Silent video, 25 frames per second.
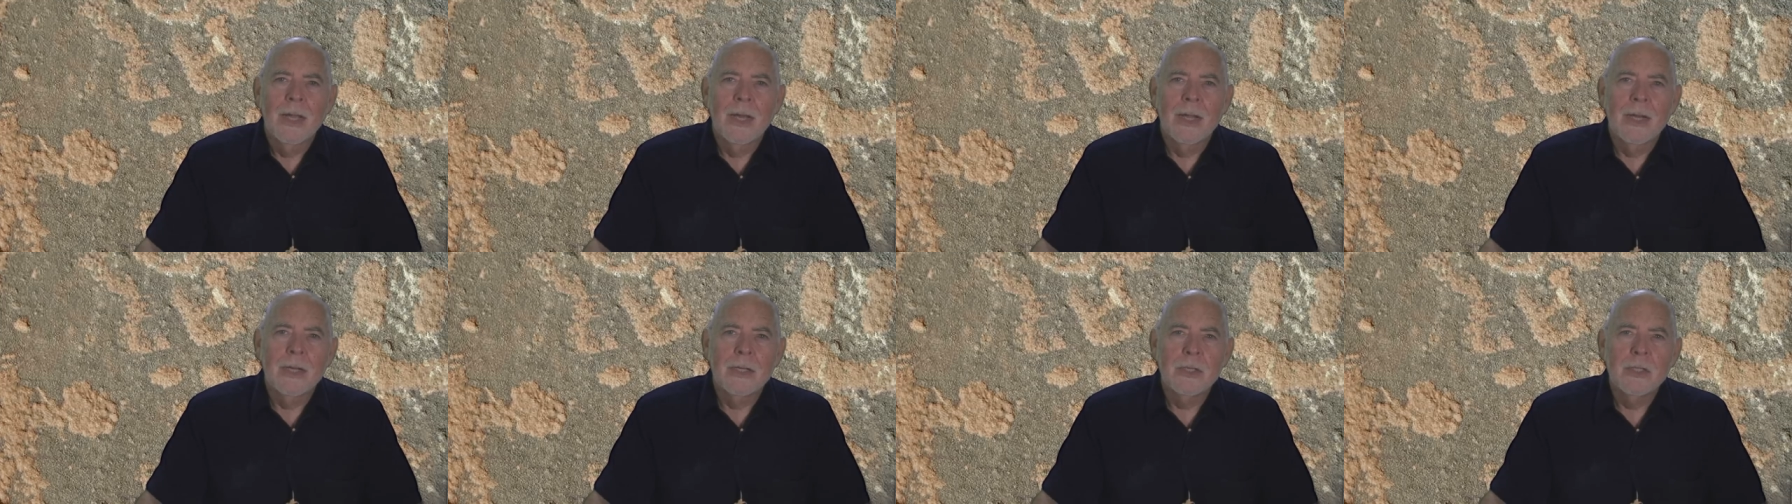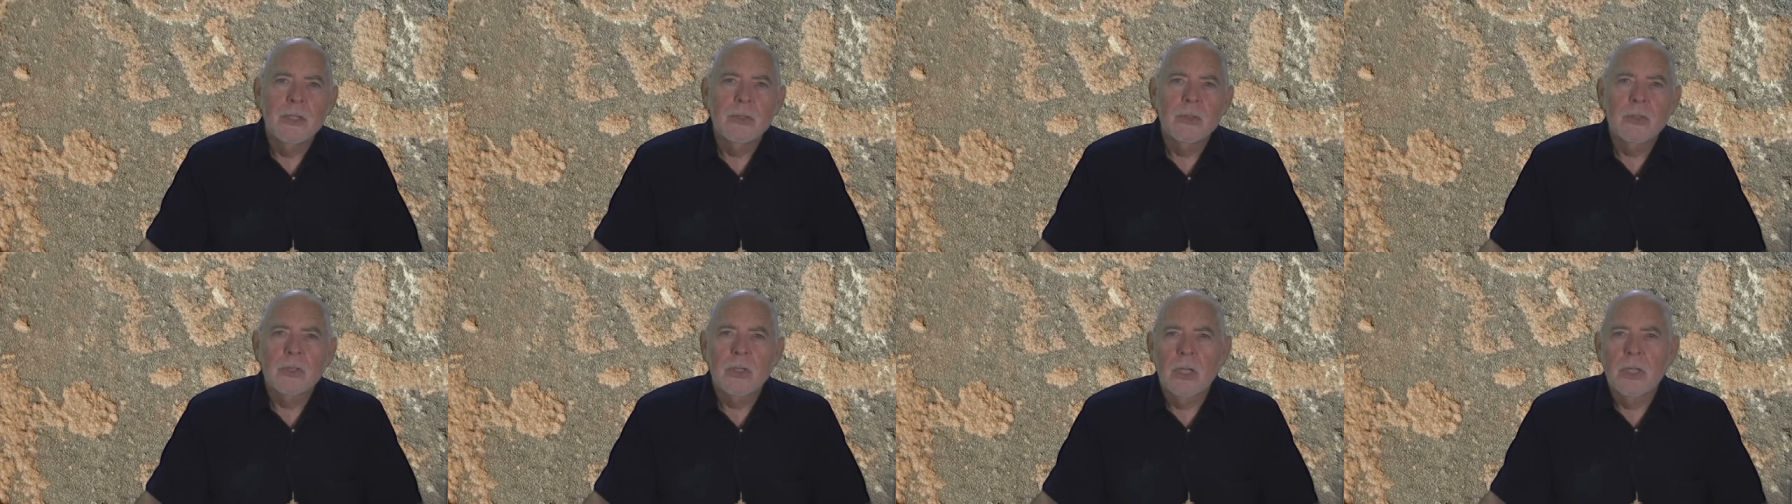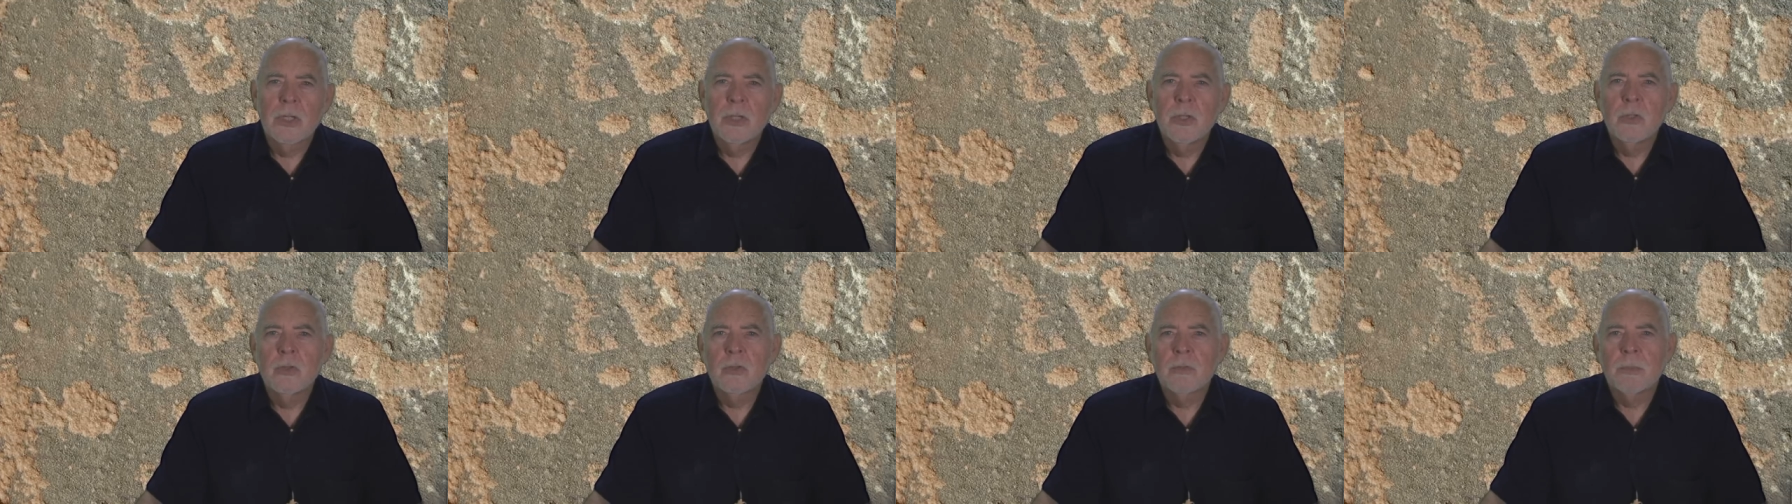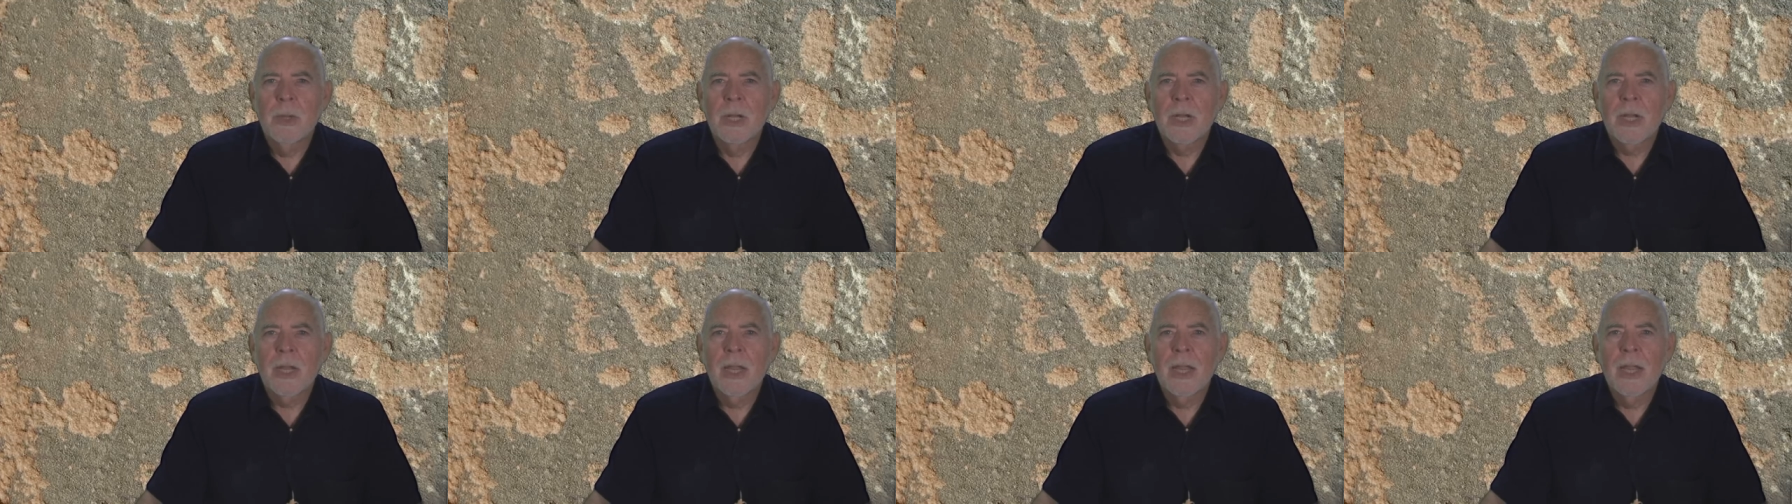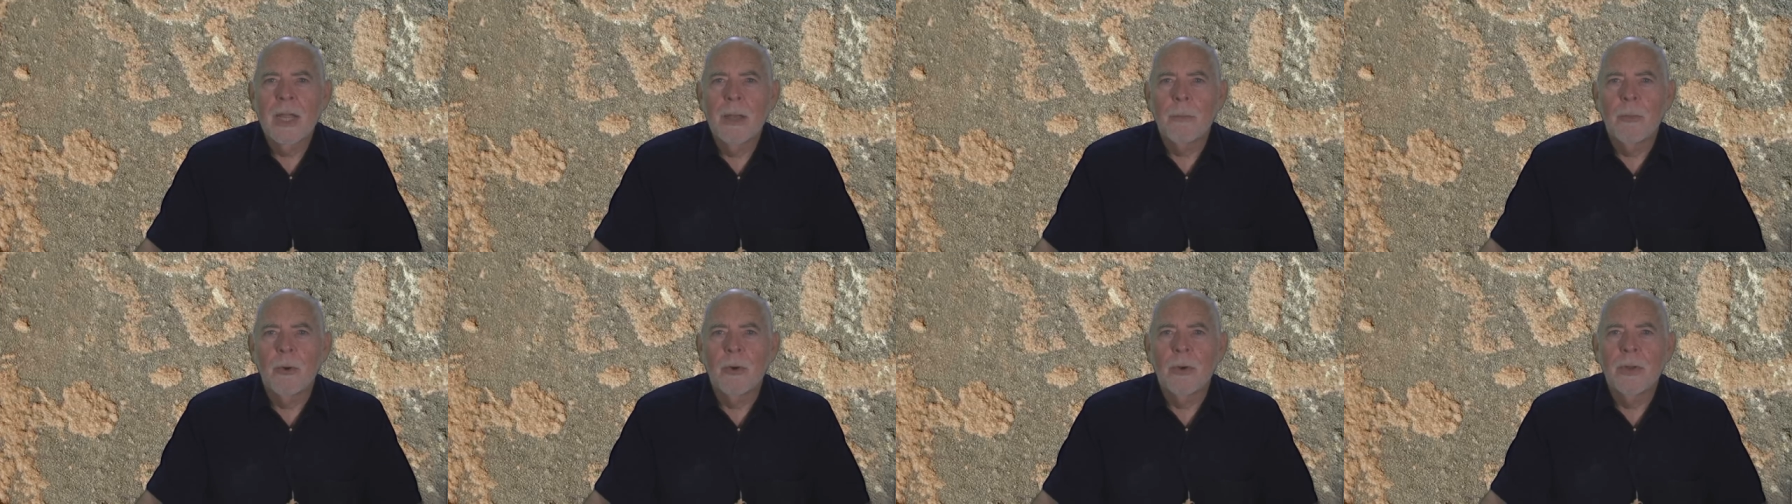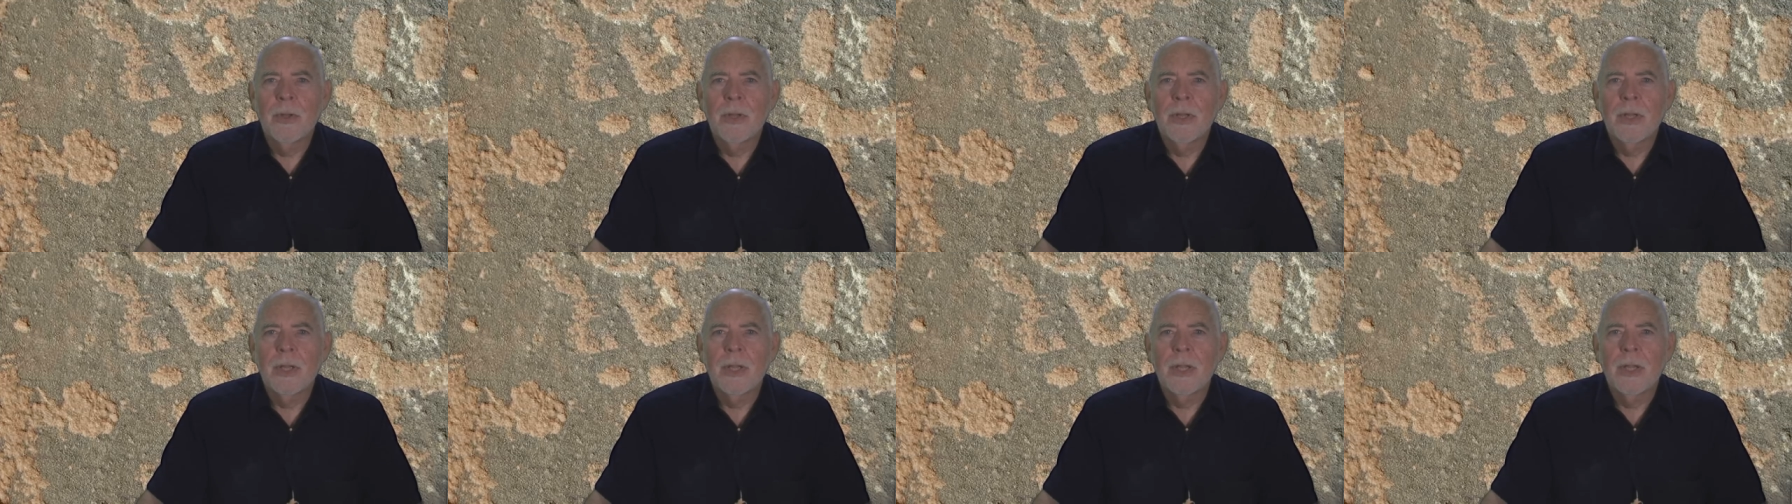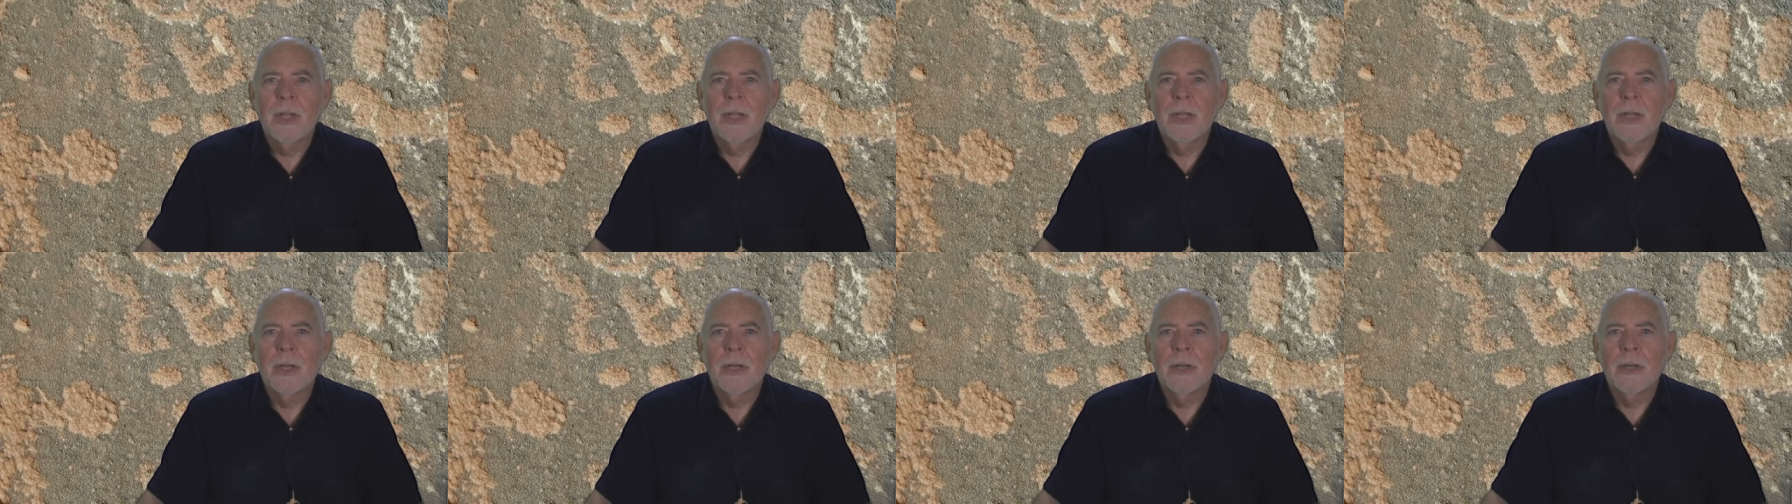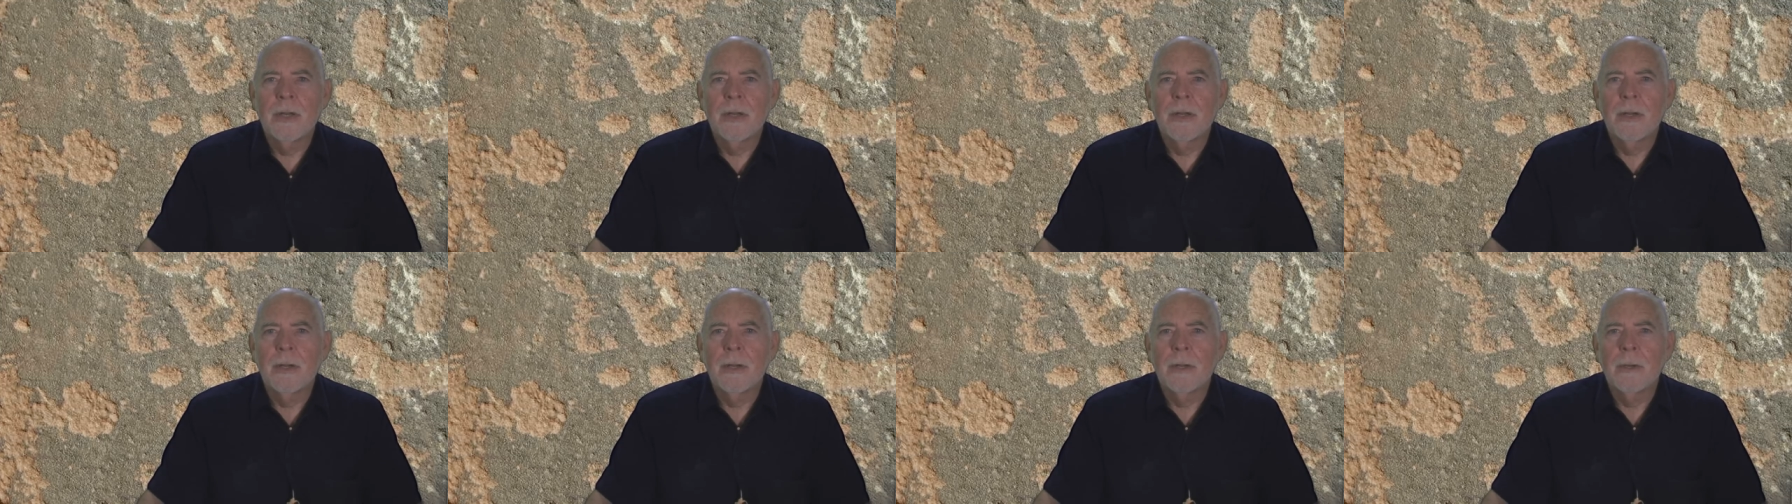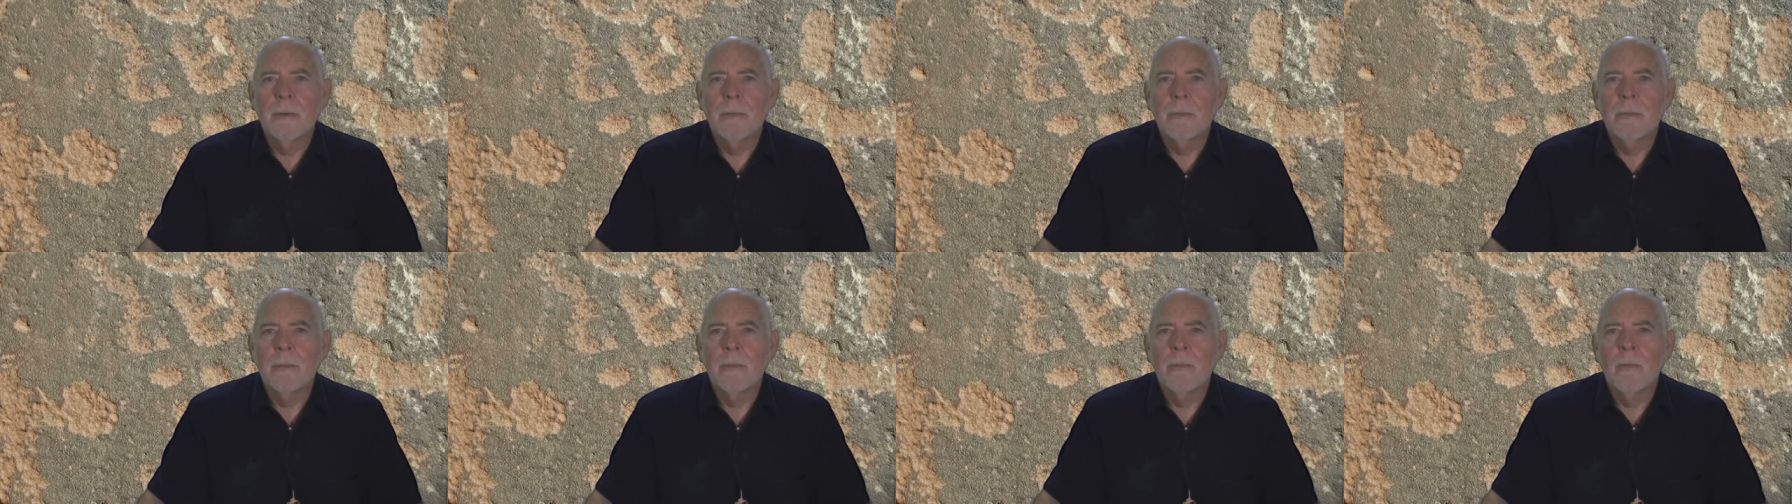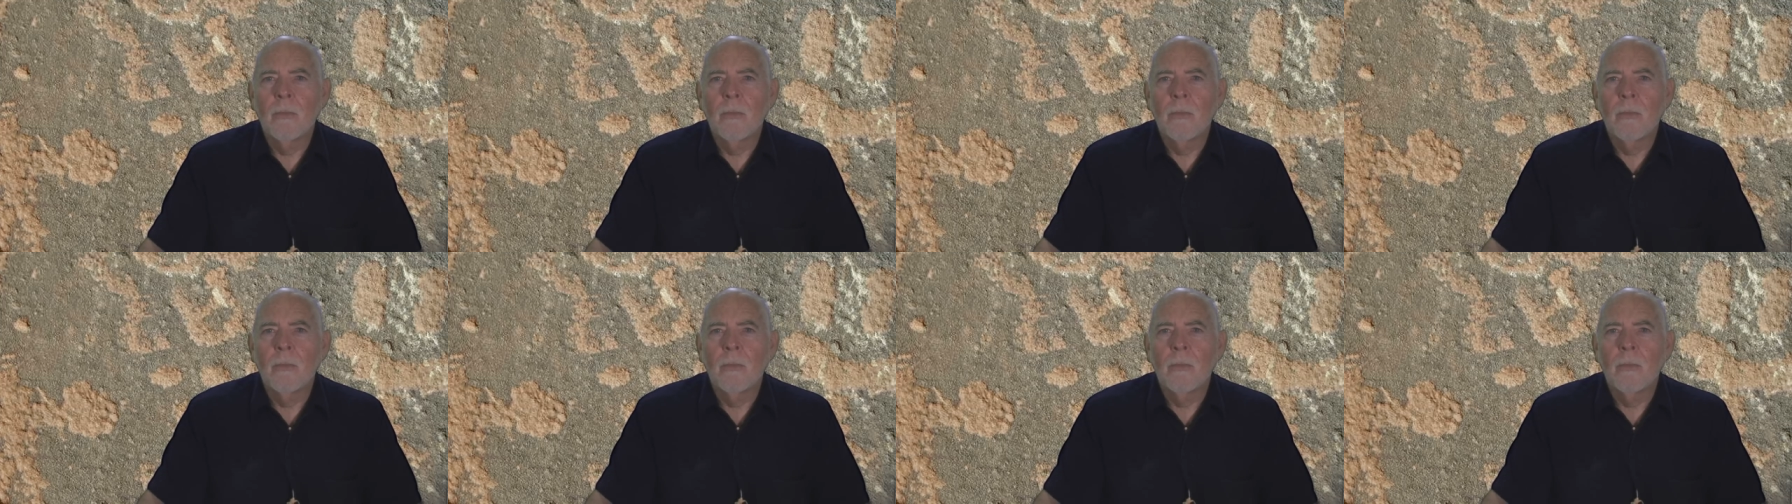And I usually use my camera in uh,